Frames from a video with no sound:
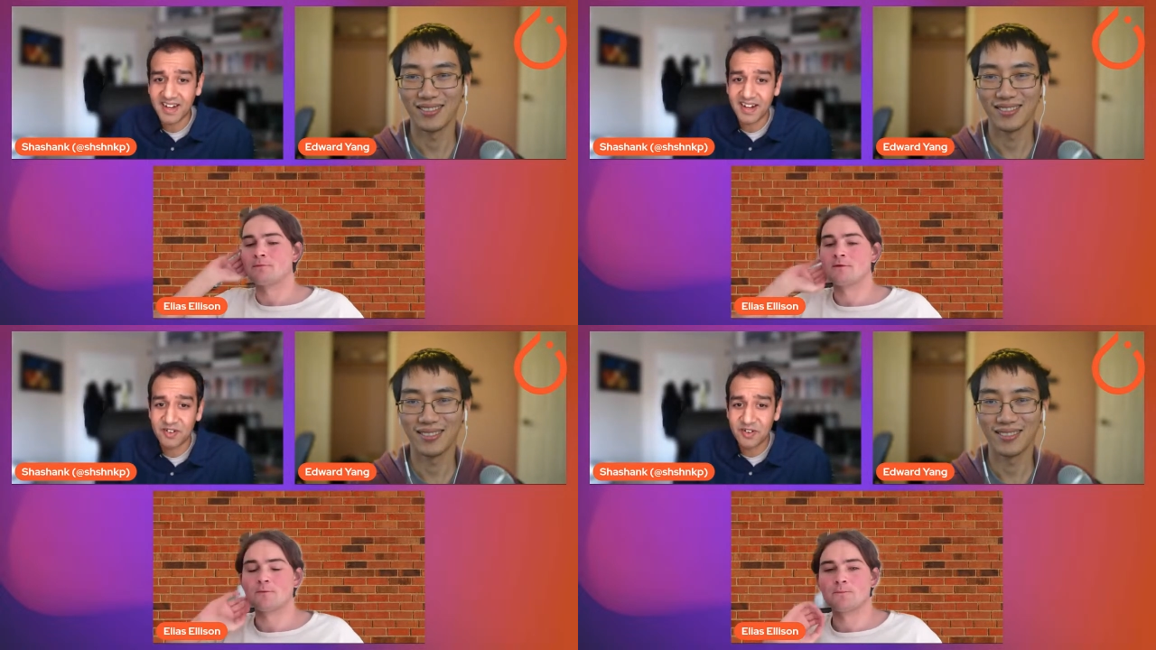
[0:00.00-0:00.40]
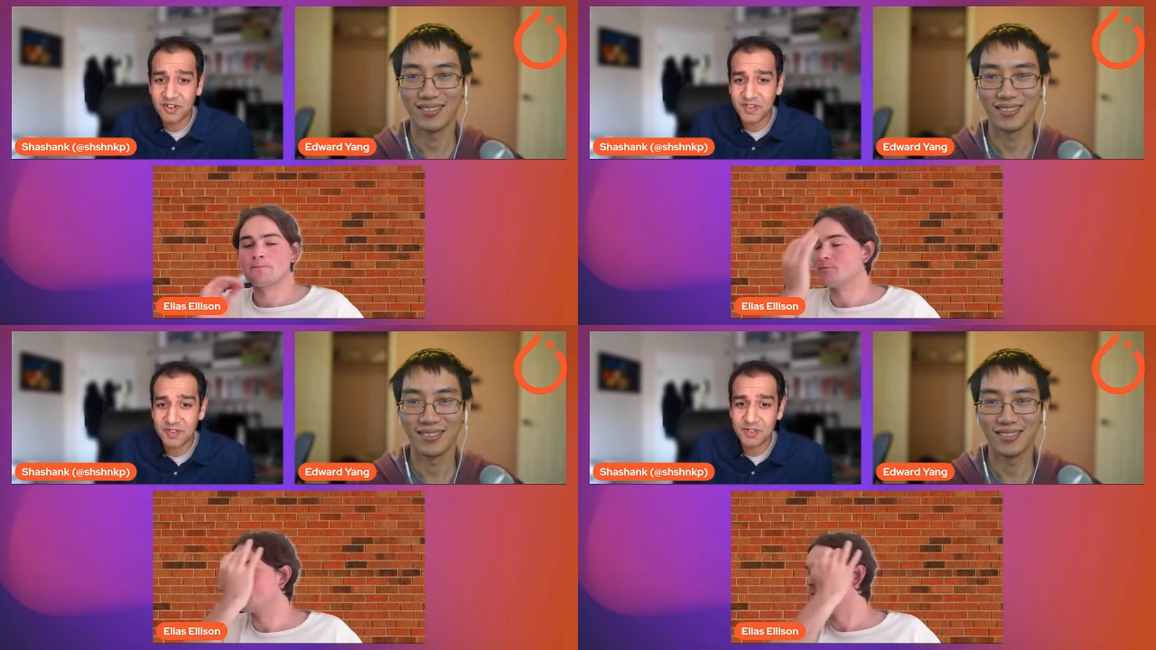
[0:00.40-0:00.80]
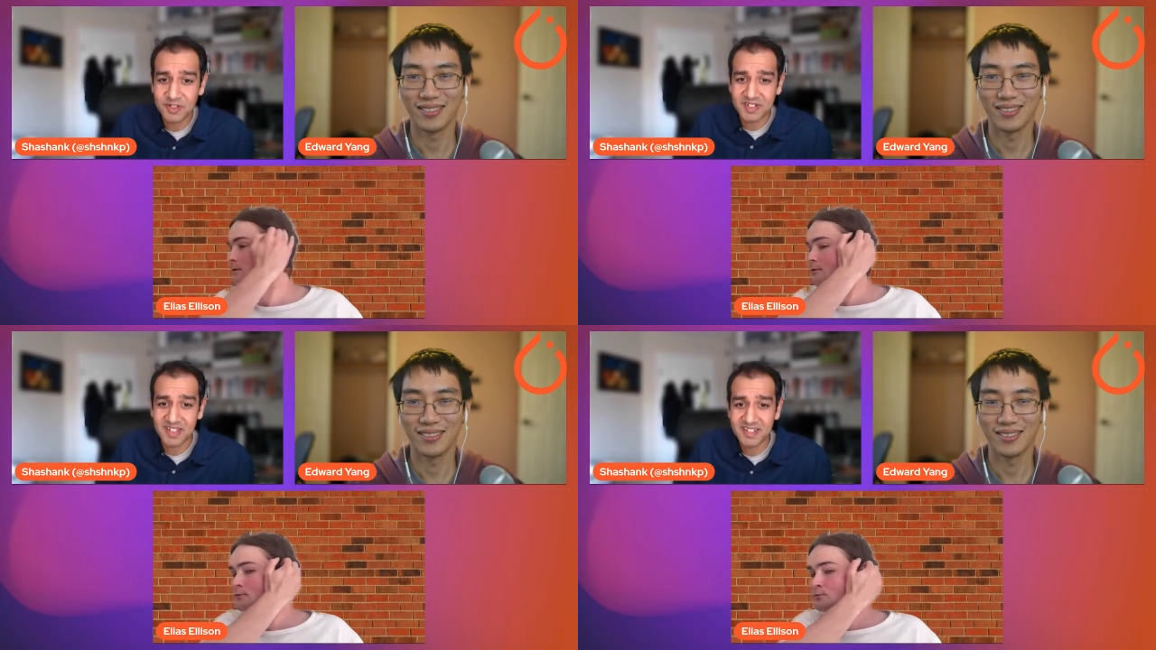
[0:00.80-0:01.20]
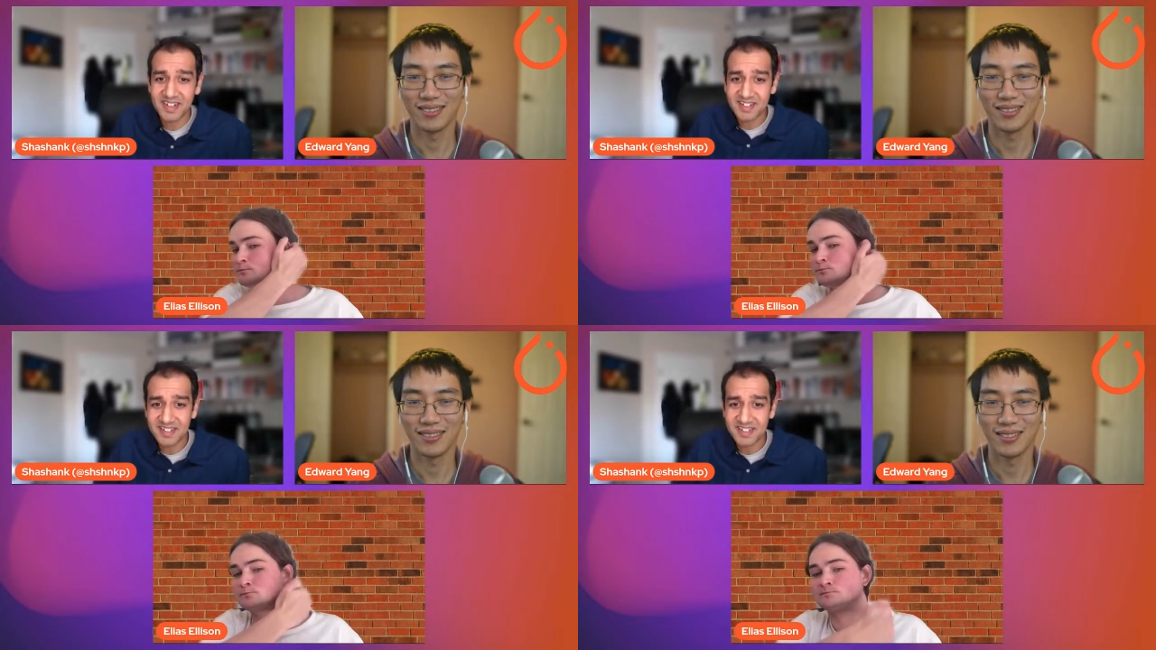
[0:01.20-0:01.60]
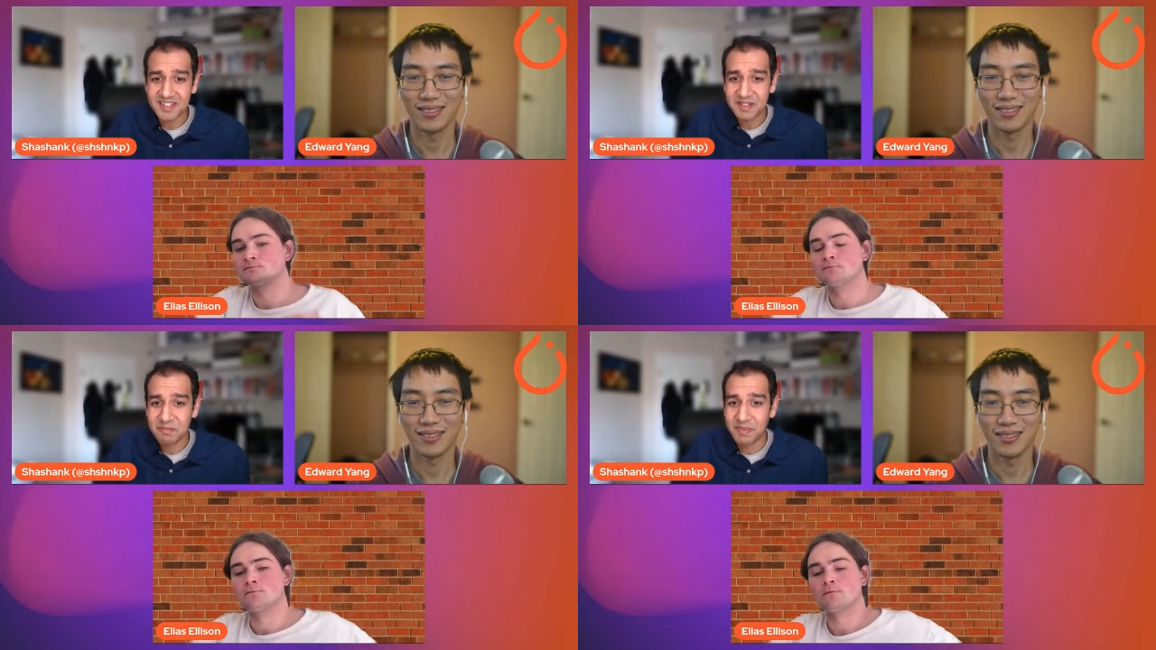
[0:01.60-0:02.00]
Speaker 1: I don't know if you use those designations
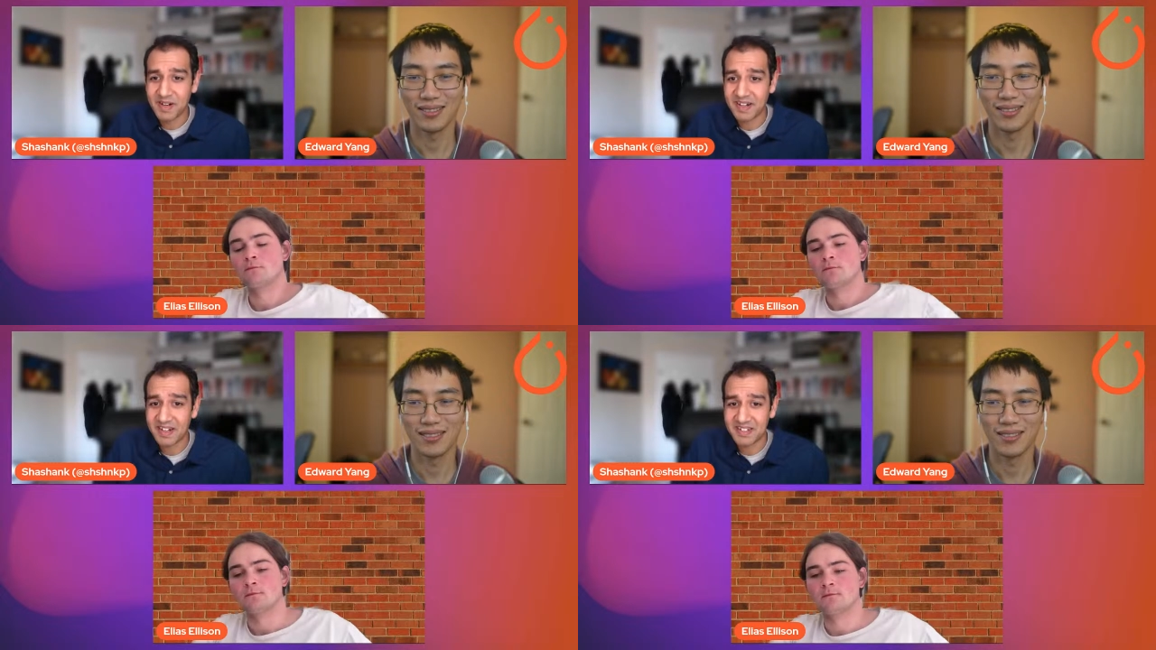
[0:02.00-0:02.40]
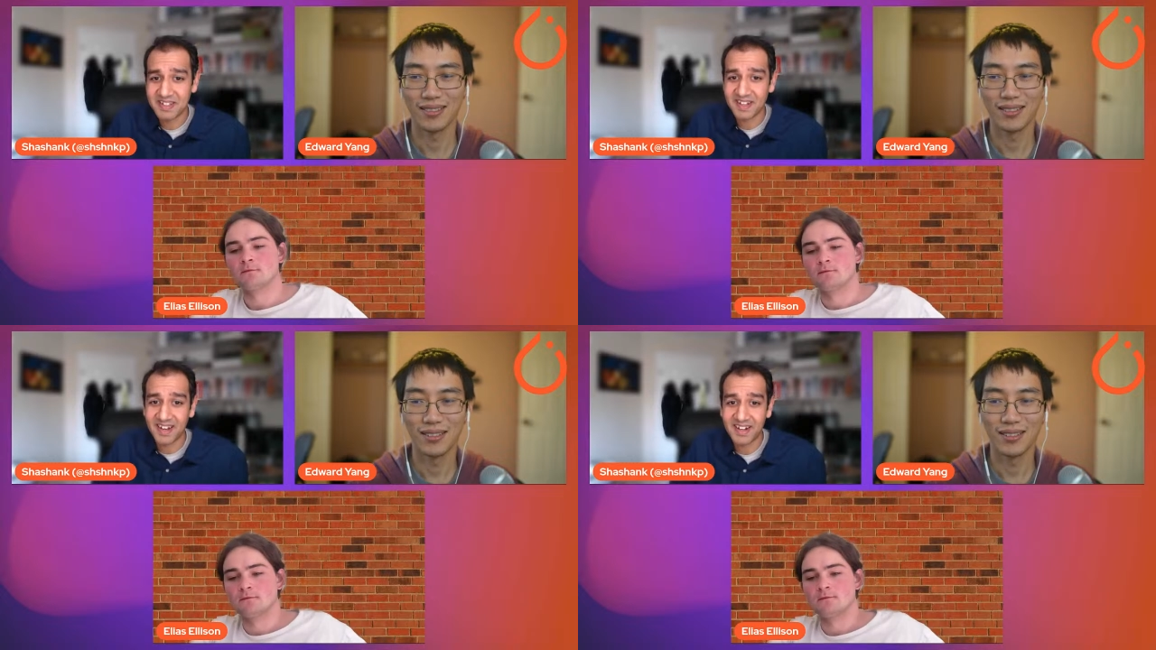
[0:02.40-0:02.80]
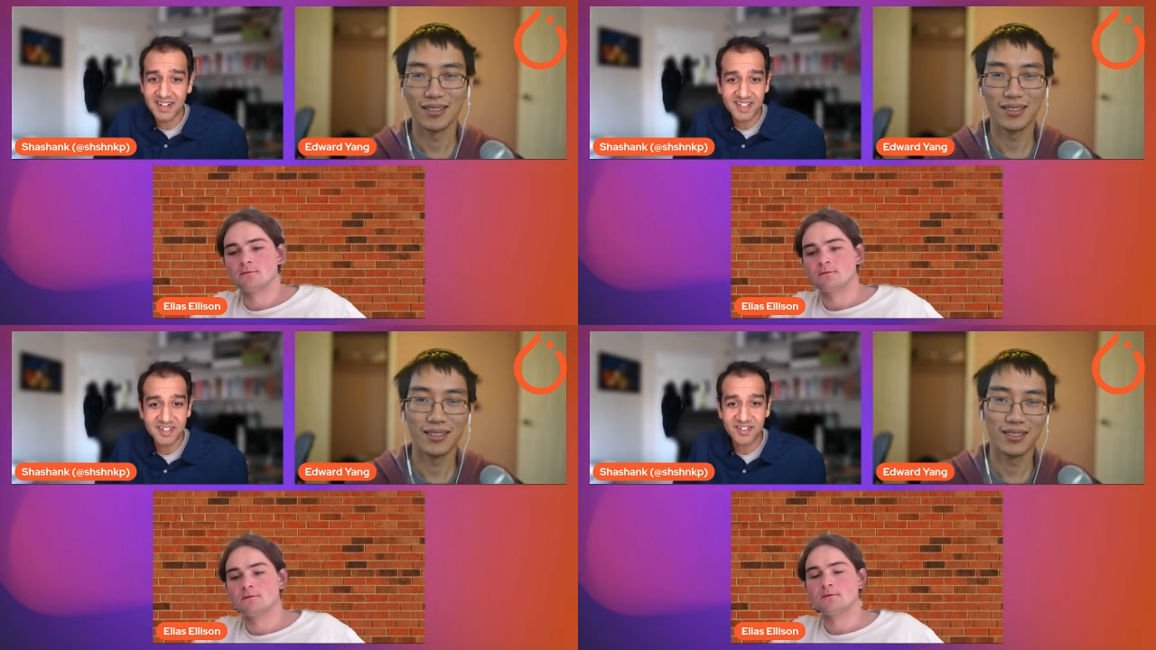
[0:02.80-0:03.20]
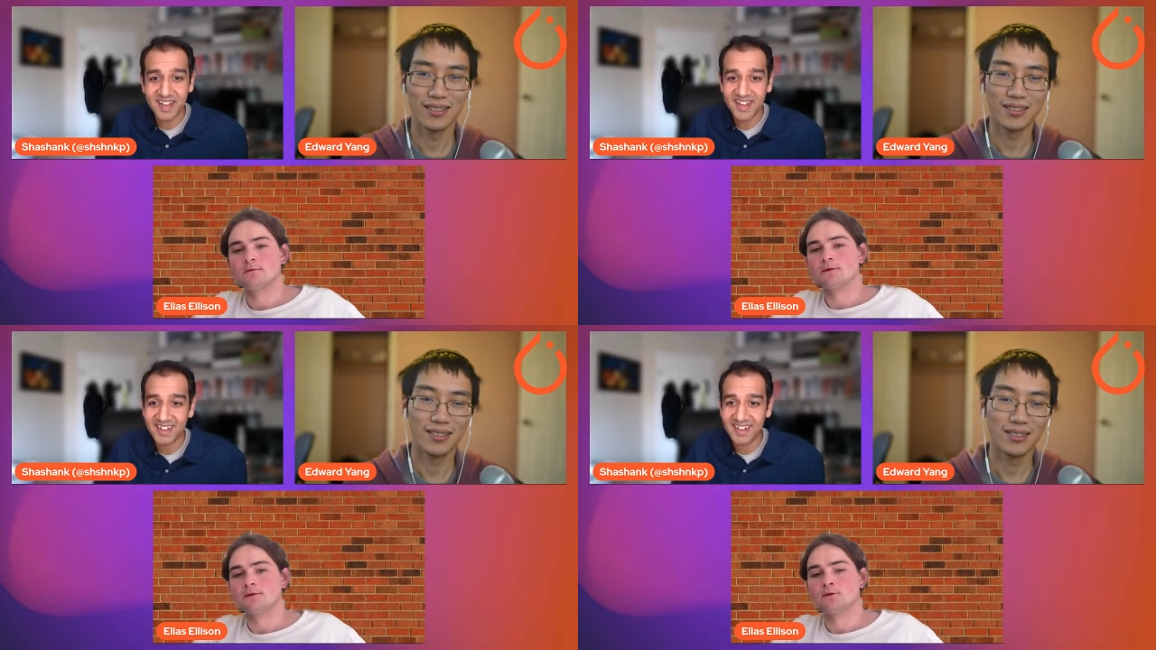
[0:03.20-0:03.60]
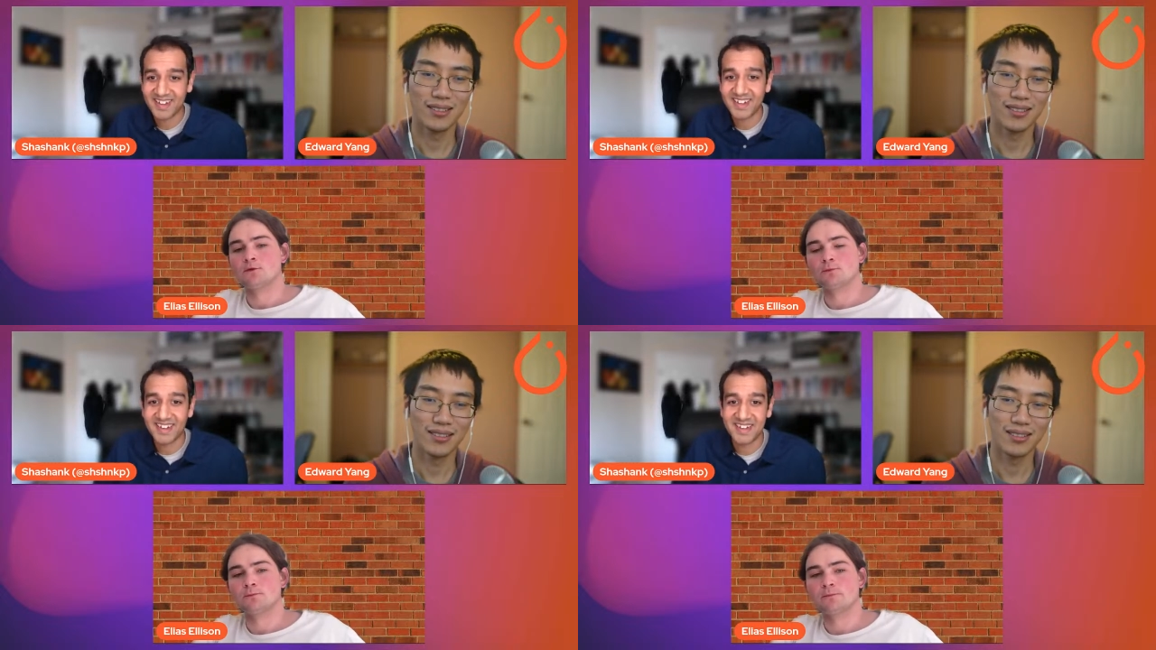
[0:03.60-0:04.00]
but it's in the night today
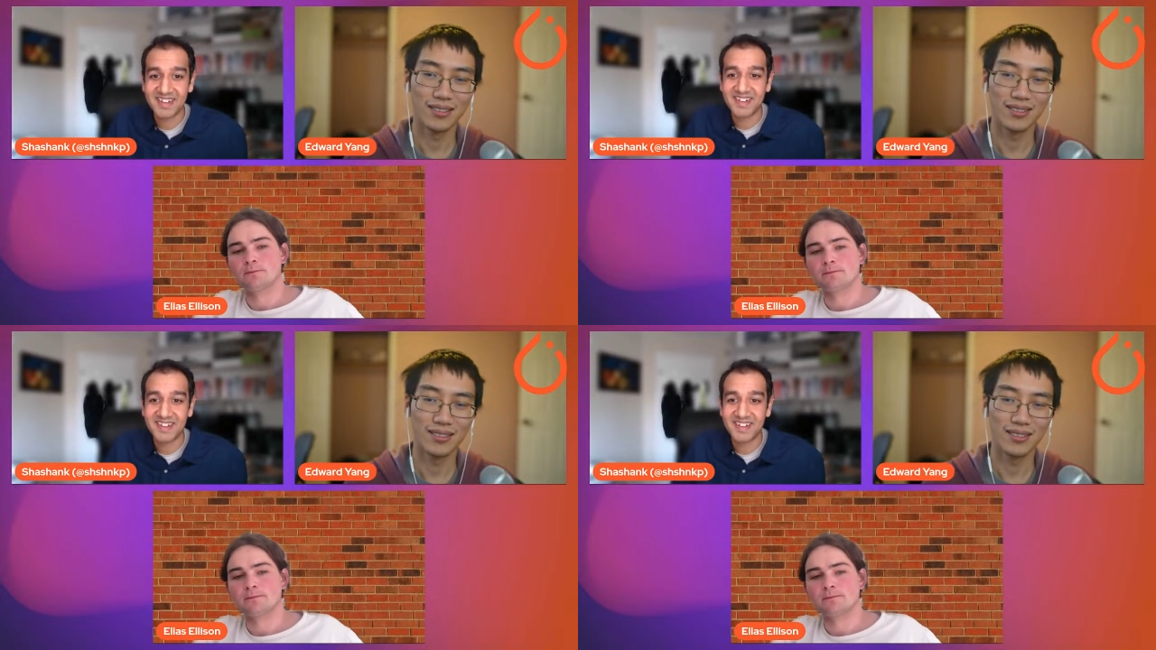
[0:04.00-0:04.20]
uh,